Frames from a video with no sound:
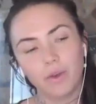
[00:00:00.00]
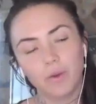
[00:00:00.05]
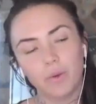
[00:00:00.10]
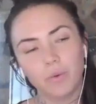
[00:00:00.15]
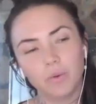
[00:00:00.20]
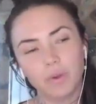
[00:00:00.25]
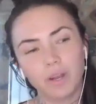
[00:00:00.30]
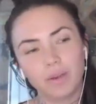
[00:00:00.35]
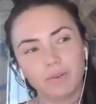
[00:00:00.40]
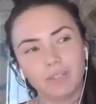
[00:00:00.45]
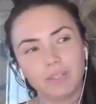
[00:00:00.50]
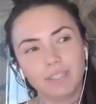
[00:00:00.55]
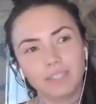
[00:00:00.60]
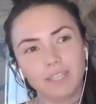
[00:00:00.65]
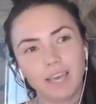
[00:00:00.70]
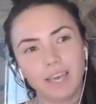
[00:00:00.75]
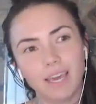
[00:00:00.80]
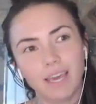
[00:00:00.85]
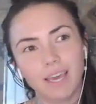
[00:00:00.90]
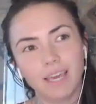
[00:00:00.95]
what I would
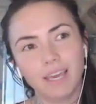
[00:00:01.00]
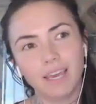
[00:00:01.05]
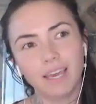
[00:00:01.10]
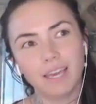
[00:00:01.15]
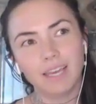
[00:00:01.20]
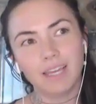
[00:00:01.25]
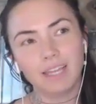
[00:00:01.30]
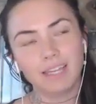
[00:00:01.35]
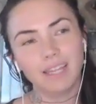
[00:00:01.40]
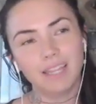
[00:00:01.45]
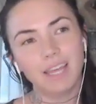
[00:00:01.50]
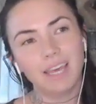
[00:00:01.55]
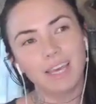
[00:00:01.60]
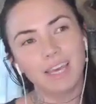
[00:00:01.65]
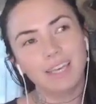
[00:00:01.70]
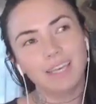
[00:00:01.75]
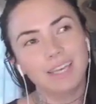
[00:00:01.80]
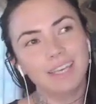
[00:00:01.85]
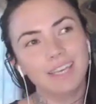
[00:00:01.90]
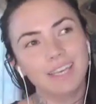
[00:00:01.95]
say
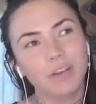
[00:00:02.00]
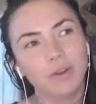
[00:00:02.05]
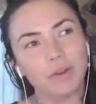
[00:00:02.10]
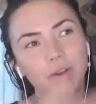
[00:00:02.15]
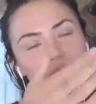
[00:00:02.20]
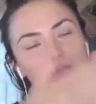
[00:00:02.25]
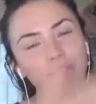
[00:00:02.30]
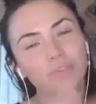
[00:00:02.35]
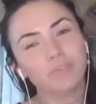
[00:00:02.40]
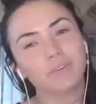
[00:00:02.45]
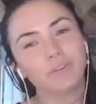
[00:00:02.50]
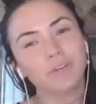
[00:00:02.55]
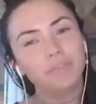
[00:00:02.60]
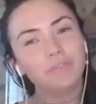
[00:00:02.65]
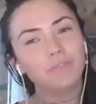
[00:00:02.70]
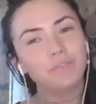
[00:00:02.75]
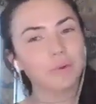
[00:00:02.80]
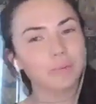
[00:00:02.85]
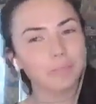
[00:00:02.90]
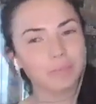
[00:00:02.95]
I have 3
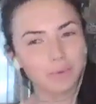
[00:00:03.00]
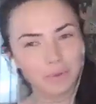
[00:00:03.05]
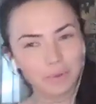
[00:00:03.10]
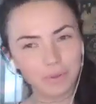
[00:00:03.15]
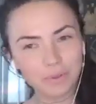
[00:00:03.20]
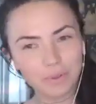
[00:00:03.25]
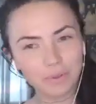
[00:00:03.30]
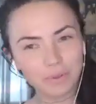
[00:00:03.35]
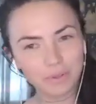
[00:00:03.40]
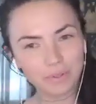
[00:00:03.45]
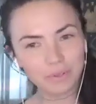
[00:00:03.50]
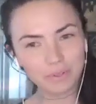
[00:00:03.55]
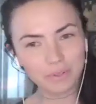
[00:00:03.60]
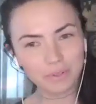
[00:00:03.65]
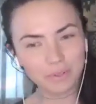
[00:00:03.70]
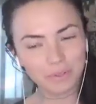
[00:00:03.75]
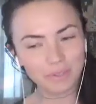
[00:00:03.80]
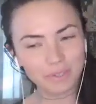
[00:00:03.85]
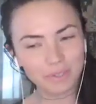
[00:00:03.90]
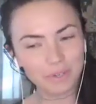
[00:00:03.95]
formal
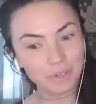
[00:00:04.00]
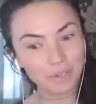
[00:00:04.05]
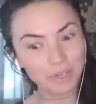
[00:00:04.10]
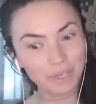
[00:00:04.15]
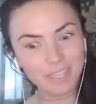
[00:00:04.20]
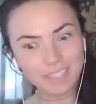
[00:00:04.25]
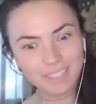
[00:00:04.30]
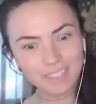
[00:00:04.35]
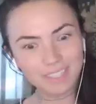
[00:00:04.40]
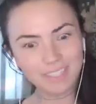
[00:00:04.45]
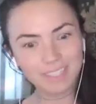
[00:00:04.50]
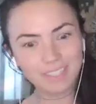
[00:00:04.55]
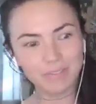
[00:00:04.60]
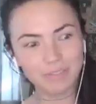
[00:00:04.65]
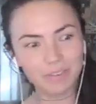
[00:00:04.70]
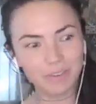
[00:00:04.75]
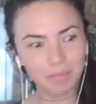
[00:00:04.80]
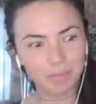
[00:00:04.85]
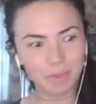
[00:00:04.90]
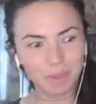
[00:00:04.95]
degrees
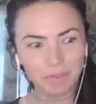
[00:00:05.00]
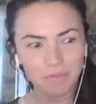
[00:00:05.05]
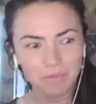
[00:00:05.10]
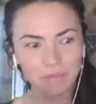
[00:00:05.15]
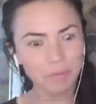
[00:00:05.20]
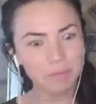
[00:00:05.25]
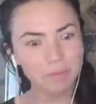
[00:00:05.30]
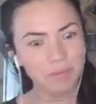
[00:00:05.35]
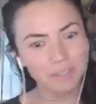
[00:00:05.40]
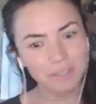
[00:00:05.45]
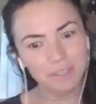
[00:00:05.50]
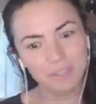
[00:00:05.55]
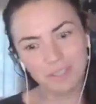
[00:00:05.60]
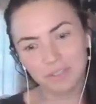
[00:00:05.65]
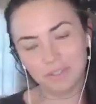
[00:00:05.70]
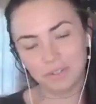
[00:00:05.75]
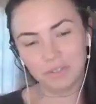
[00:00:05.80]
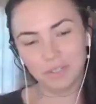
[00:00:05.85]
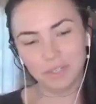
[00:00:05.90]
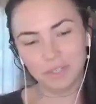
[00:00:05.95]
from like formal
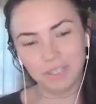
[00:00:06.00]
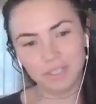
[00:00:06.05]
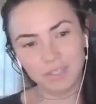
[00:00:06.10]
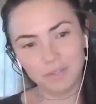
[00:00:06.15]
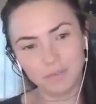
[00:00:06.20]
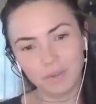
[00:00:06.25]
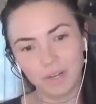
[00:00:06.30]
institutions.